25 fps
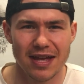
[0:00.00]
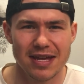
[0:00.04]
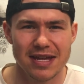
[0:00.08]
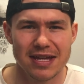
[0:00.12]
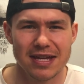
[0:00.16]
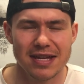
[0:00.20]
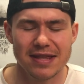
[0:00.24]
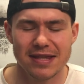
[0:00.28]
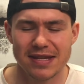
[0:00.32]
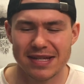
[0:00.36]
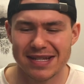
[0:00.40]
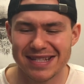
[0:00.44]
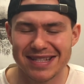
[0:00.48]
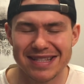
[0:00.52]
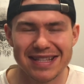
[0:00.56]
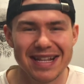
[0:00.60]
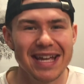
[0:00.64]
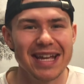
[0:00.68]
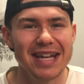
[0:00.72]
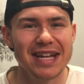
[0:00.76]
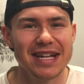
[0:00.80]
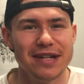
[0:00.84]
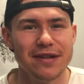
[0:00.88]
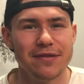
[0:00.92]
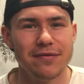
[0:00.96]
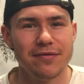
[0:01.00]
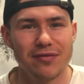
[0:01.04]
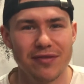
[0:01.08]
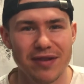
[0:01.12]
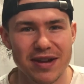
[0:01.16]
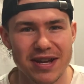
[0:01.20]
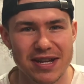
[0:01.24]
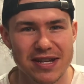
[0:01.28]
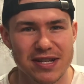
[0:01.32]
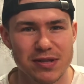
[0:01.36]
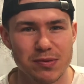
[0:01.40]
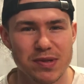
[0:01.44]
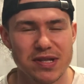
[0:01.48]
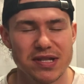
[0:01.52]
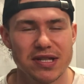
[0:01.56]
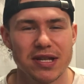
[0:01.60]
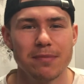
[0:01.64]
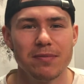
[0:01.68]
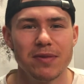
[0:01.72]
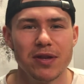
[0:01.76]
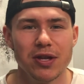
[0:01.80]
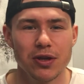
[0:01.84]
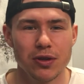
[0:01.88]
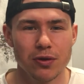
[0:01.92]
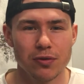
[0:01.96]
in these negative ways when
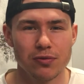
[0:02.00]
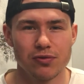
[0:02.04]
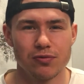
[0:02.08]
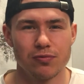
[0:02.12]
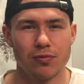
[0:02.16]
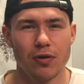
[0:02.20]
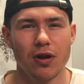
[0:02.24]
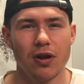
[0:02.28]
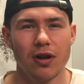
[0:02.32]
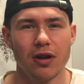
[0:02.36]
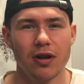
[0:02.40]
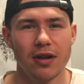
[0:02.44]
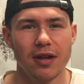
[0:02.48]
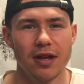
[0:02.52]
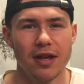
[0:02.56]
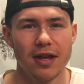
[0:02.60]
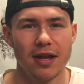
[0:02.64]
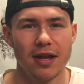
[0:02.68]
something goes wrong.